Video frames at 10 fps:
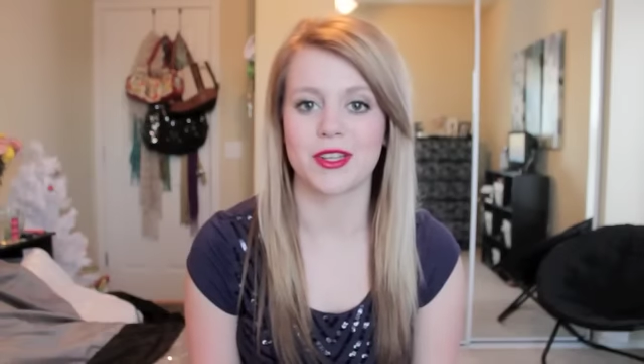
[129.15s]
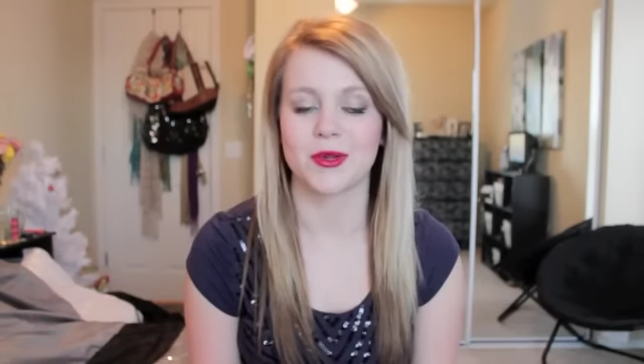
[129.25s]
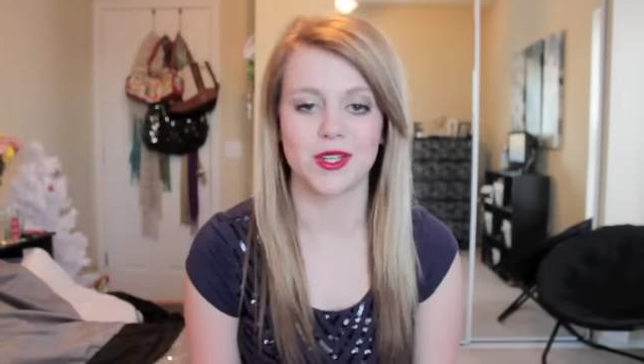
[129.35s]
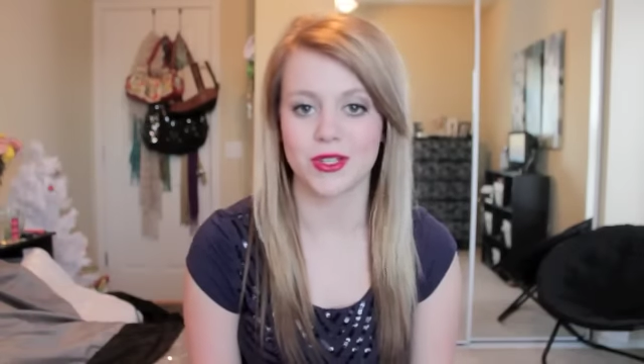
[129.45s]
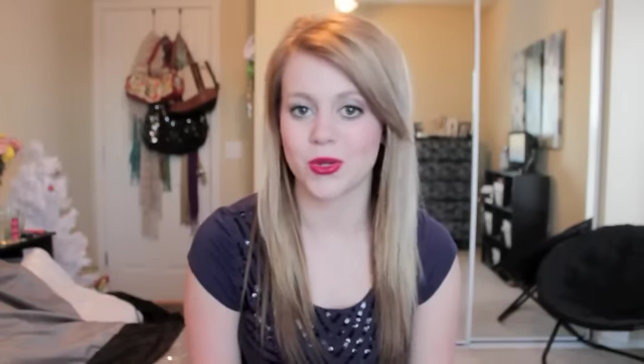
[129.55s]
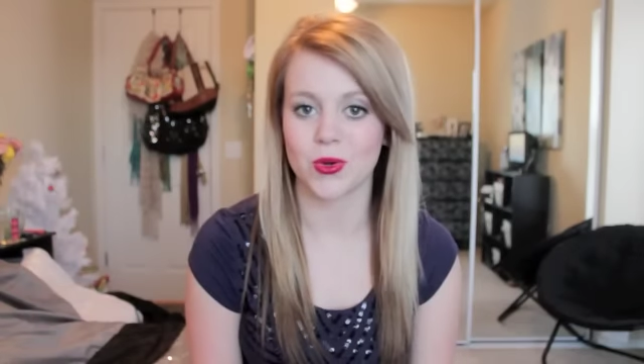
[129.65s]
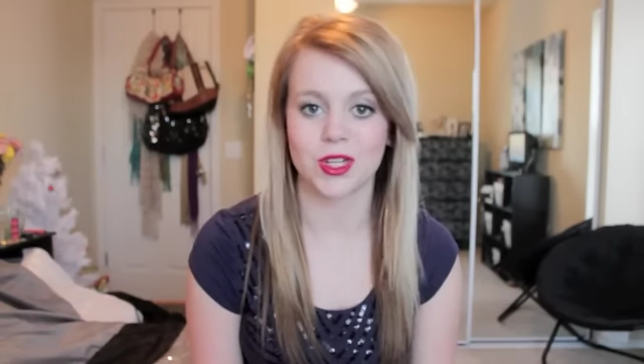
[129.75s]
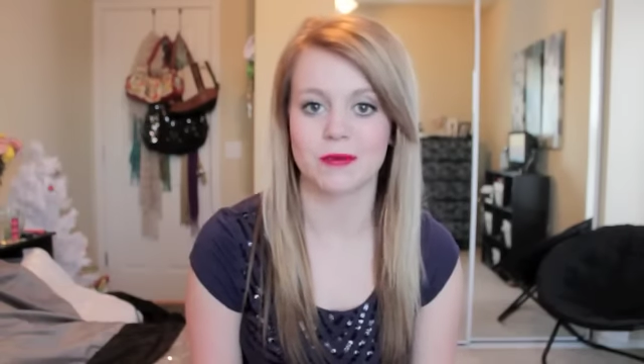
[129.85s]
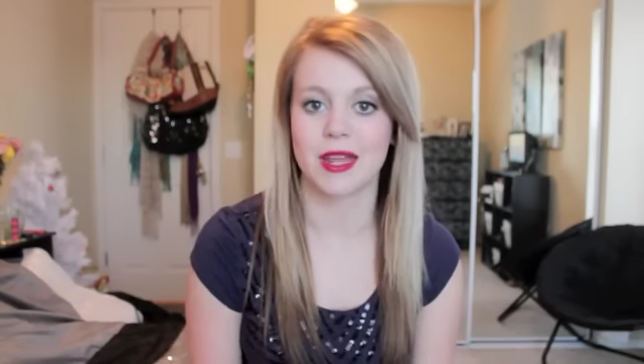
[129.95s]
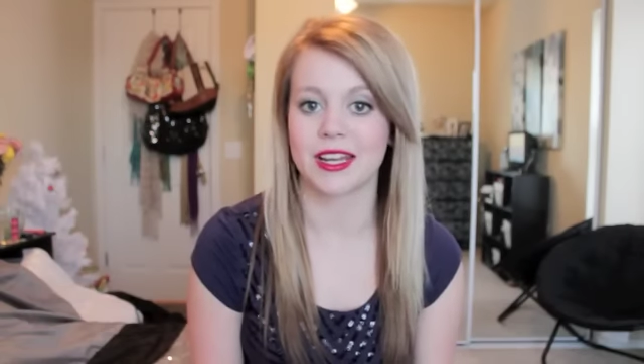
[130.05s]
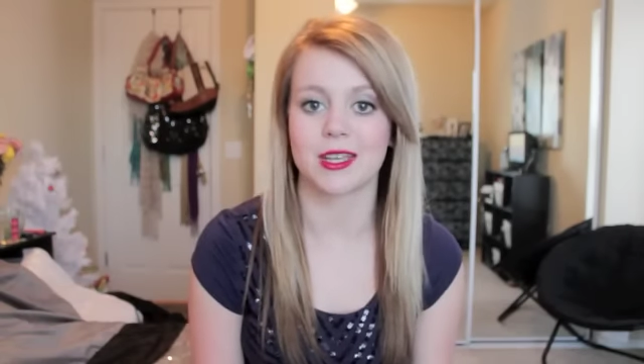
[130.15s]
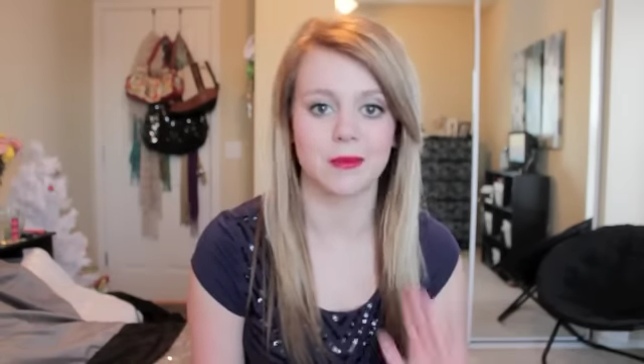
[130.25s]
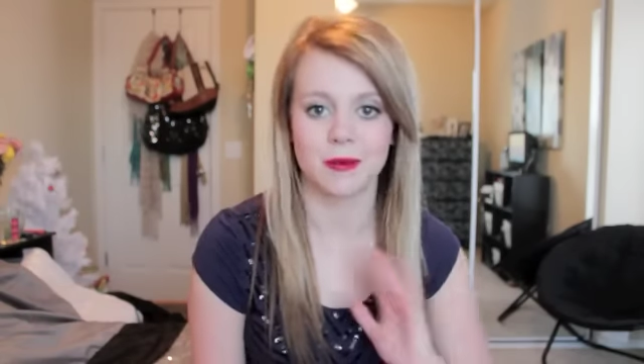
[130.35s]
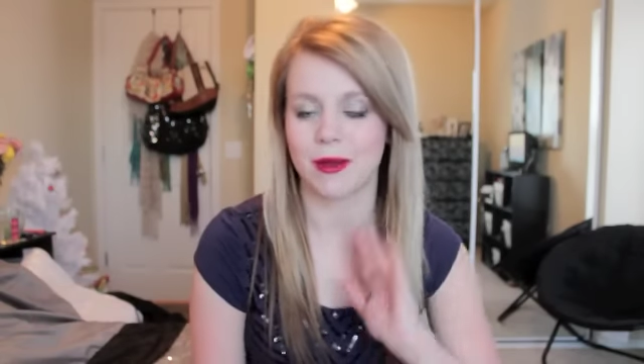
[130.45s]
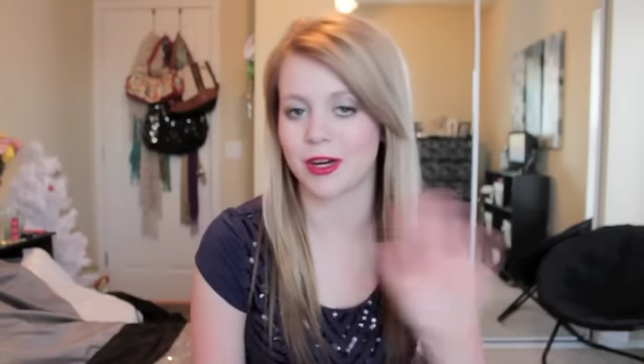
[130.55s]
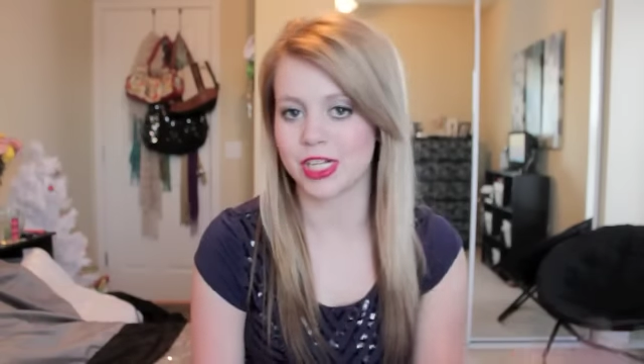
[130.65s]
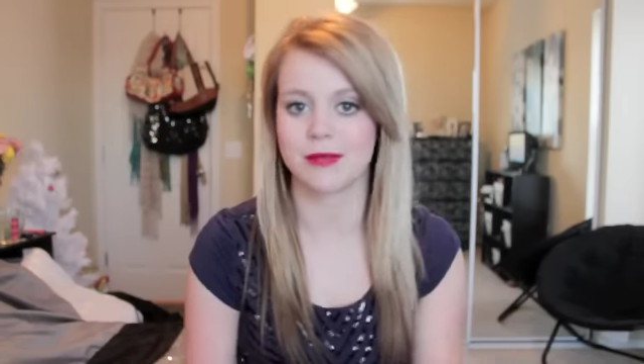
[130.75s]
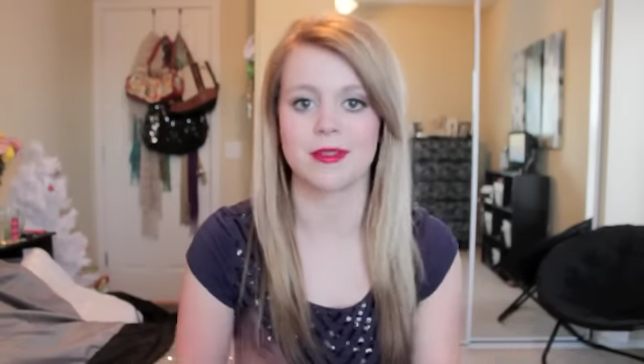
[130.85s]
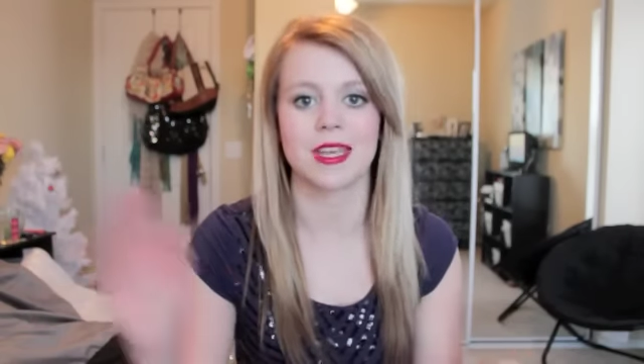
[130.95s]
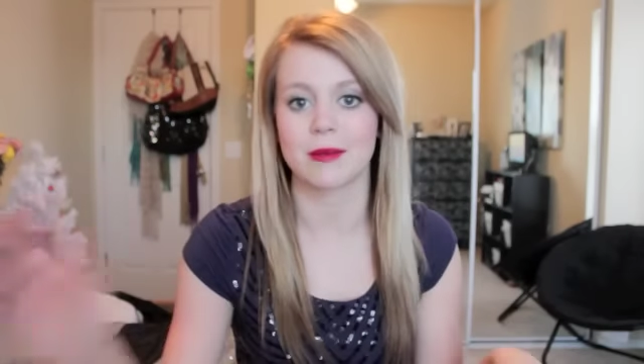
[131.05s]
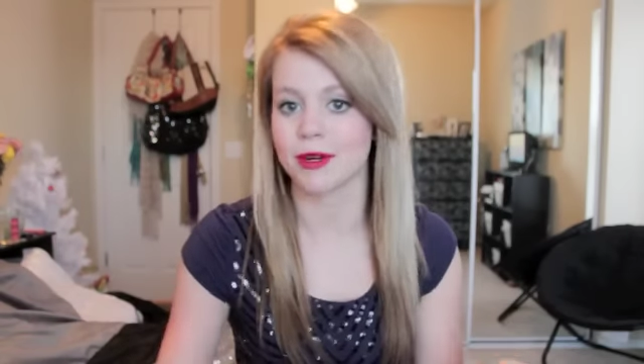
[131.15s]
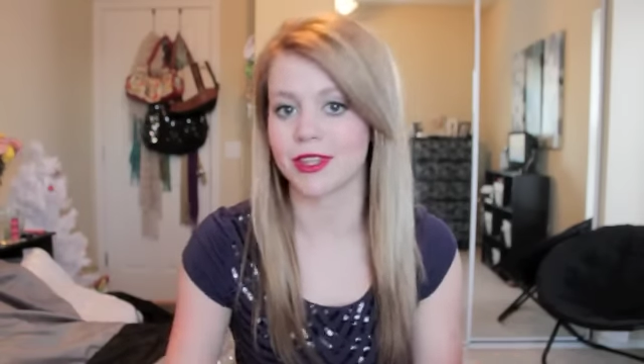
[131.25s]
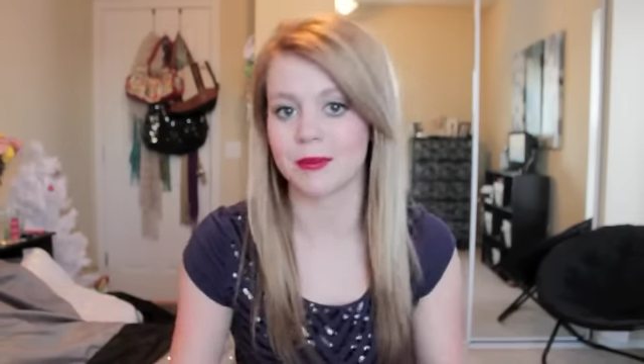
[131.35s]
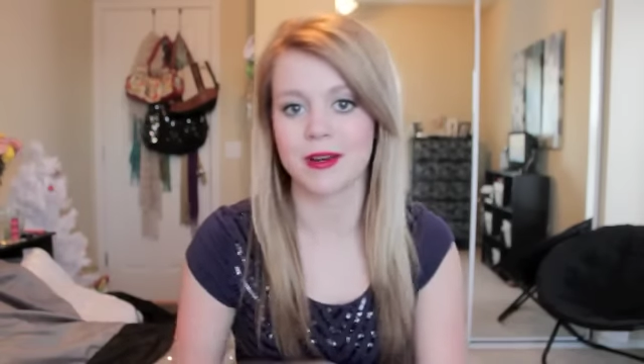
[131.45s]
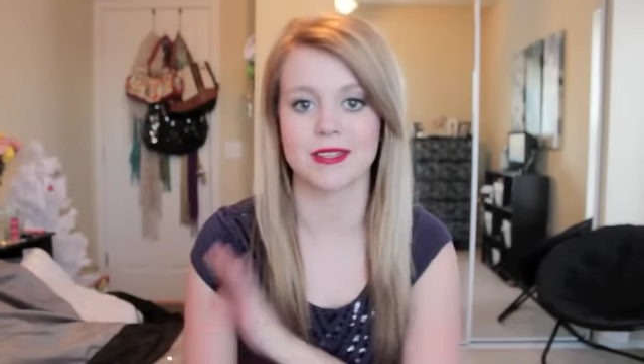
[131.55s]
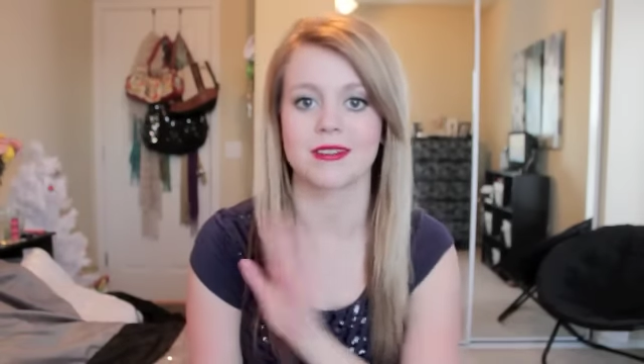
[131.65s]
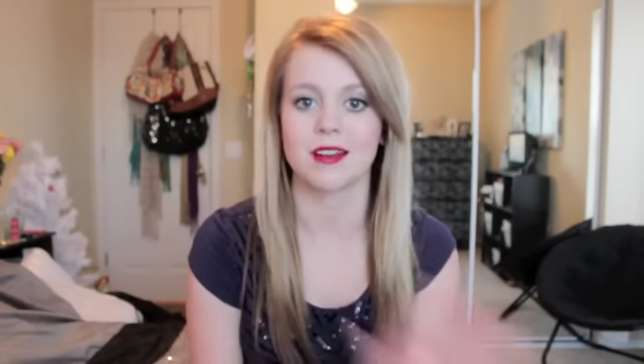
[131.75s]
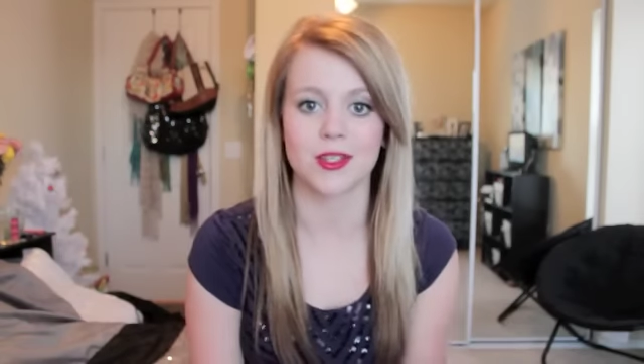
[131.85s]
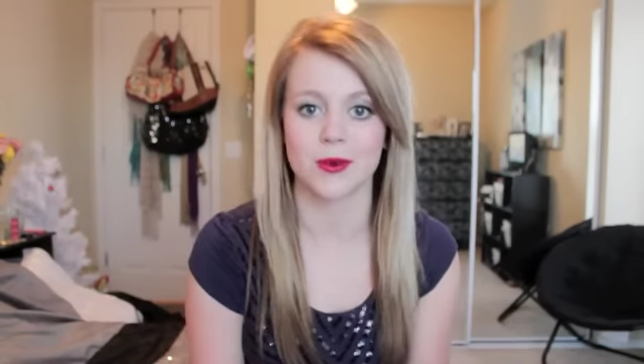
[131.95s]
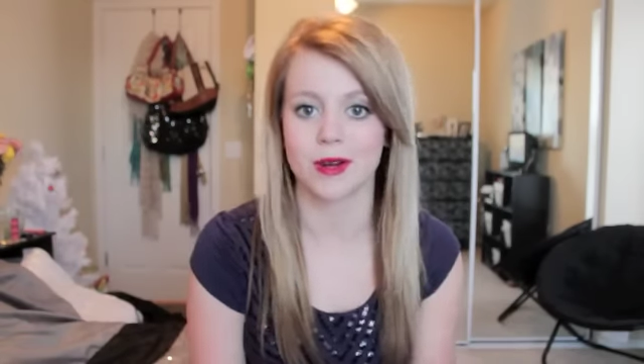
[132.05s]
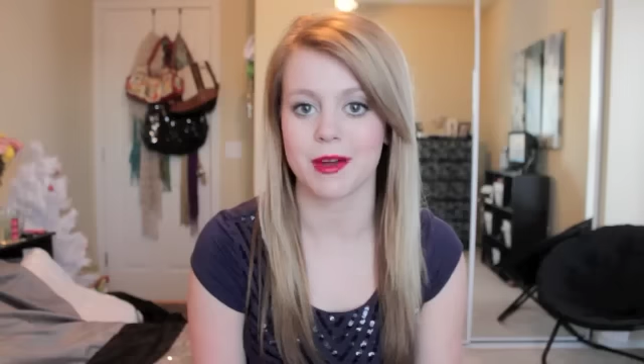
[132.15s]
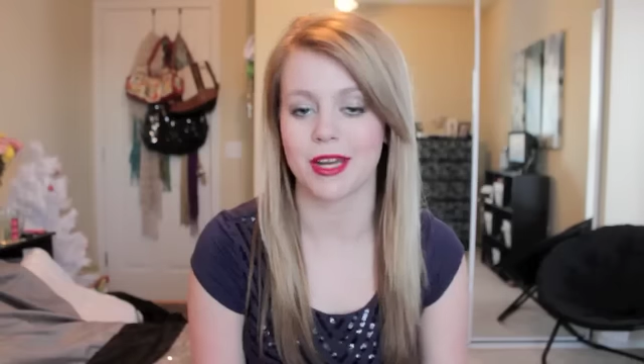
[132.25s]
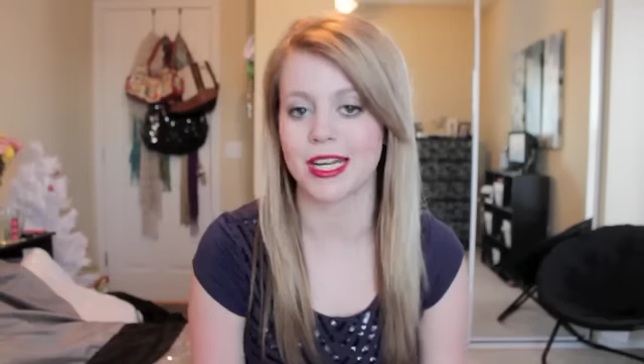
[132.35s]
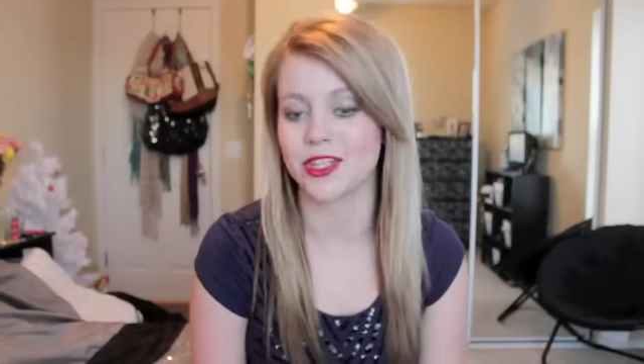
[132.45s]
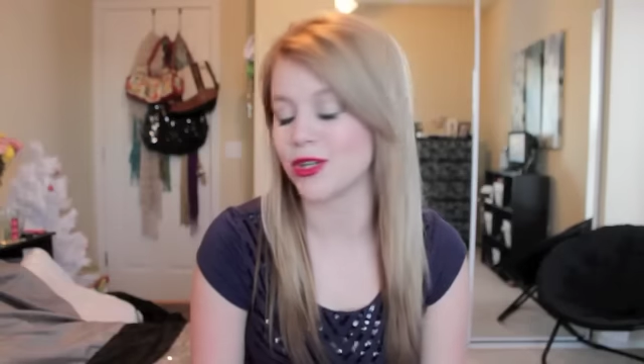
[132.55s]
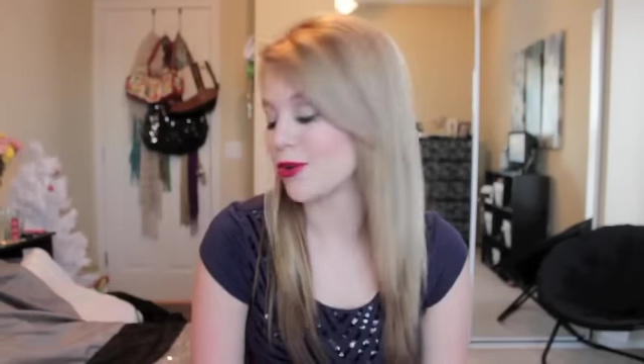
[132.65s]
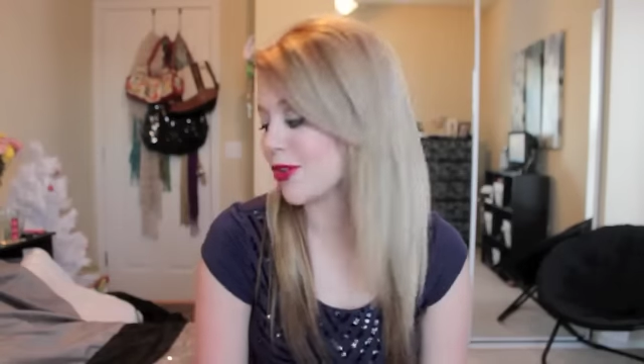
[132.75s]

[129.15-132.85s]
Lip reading: so I just told him that it could be my Christmas and birthday present, not to worry about getting two.